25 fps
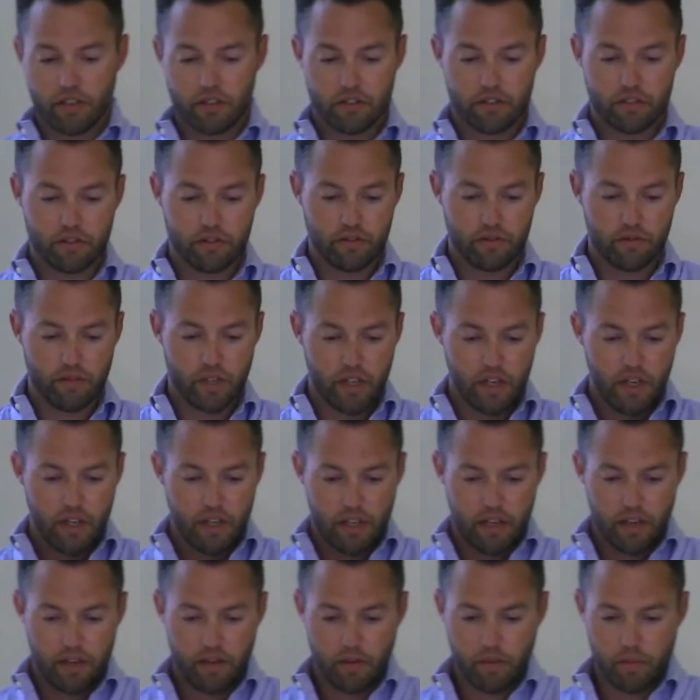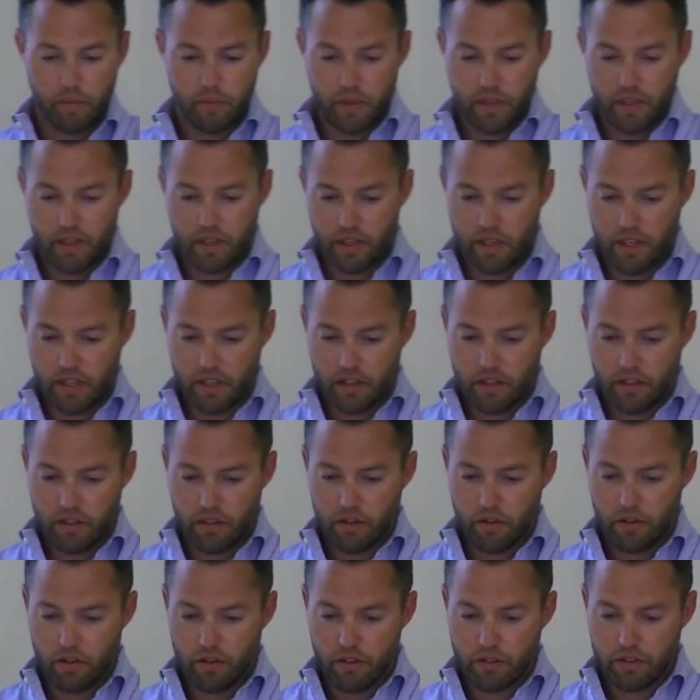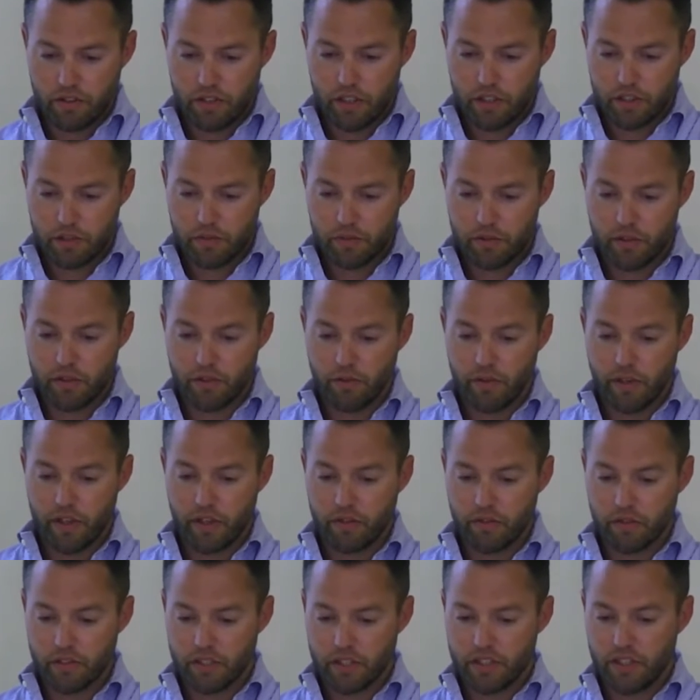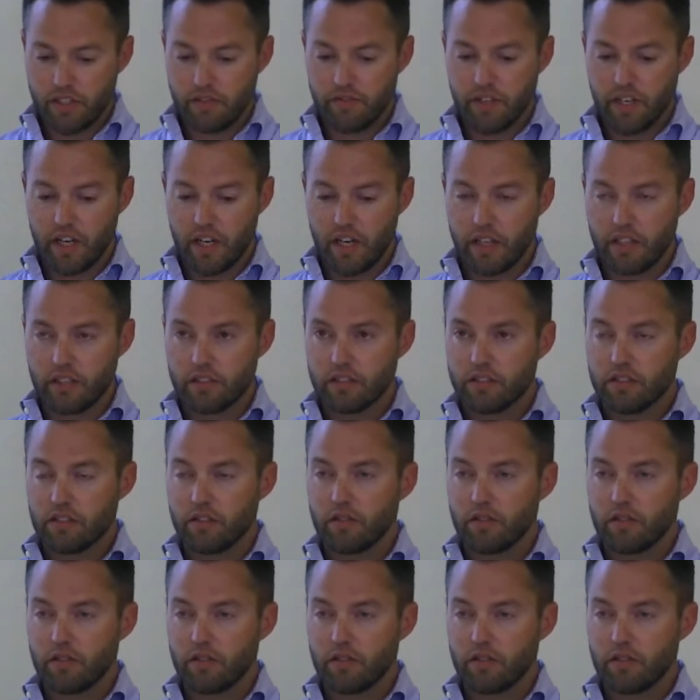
And so, being at the New Orleans Entrepreneur Week with Steve Case,